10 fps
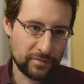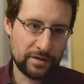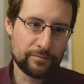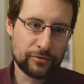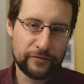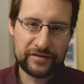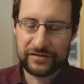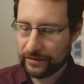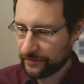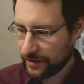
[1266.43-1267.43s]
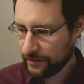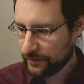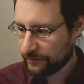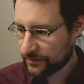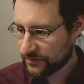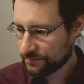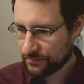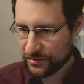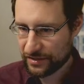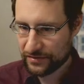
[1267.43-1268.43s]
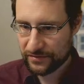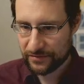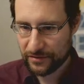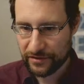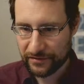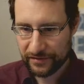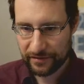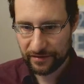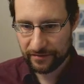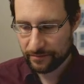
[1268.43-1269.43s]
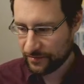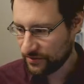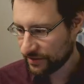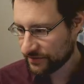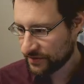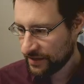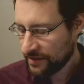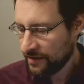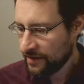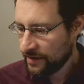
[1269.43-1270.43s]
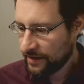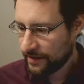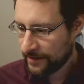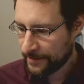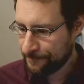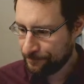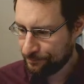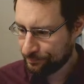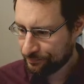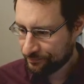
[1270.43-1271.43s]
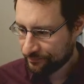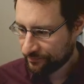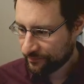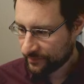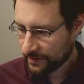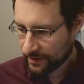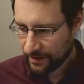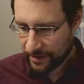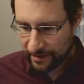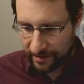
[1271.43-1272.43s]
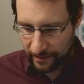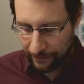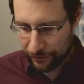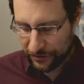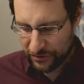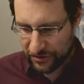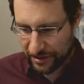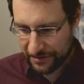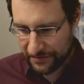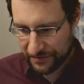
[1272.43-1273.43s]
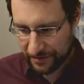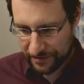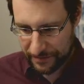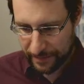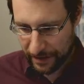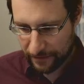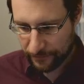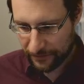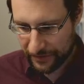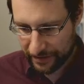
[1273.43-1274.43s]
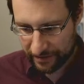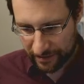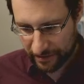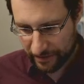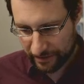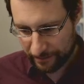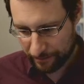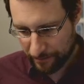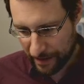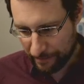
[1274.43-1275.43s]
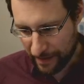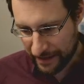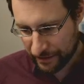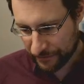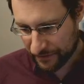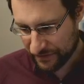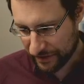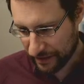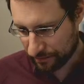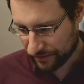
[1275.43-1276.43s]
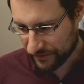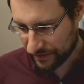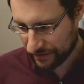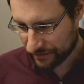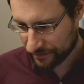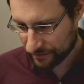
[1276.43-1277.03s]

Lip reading: improving stuff, even if it's just syntax and details. I wanted to test Spark. For that, I might have disabled that